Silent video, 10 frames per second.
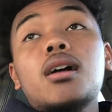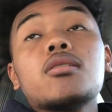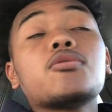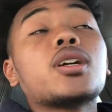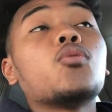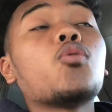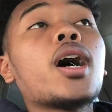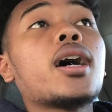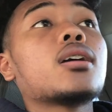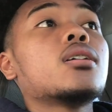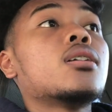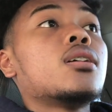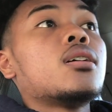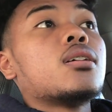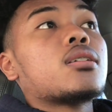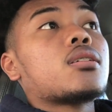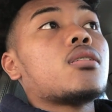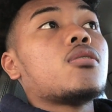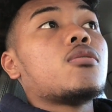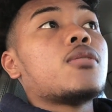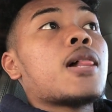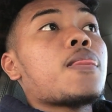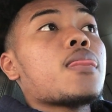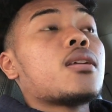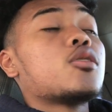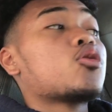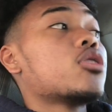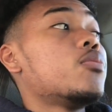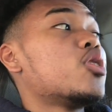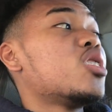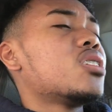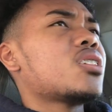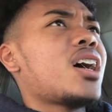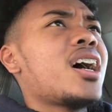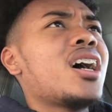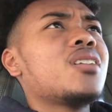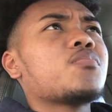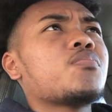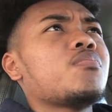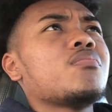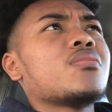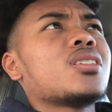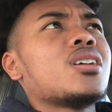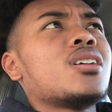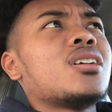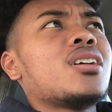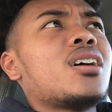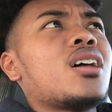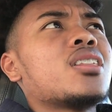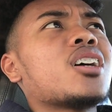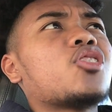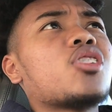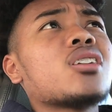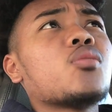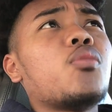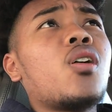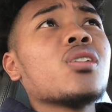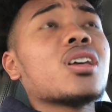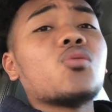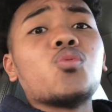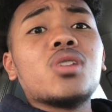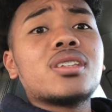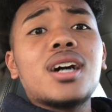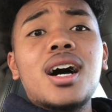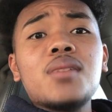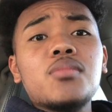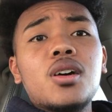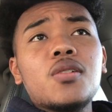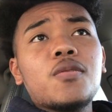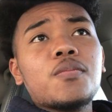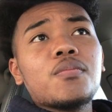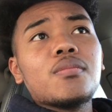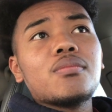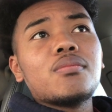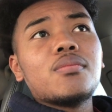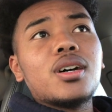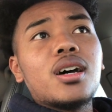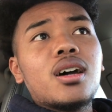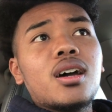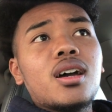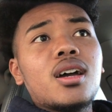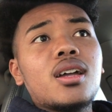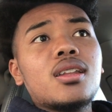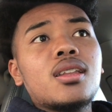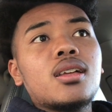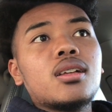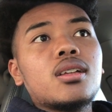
I was freaking whack. So scrimmages, I had, I think I shot the ball like one time, bro, and